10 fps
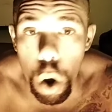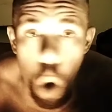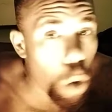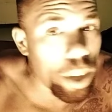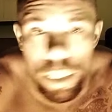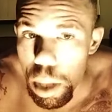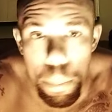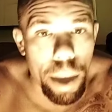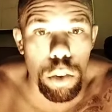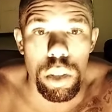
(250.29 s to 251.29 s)
Always get
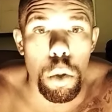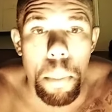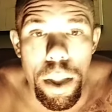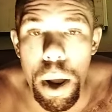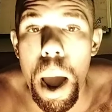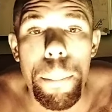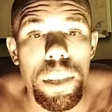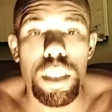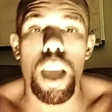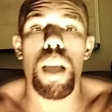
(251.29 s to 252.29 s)
back on. It don't matter how
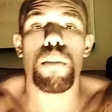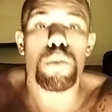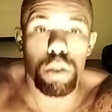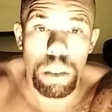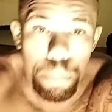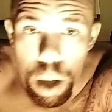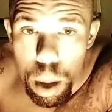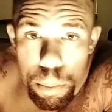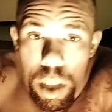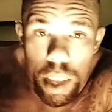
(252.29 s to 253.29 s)
many times you slip
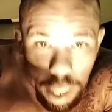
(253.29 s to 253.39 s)
up,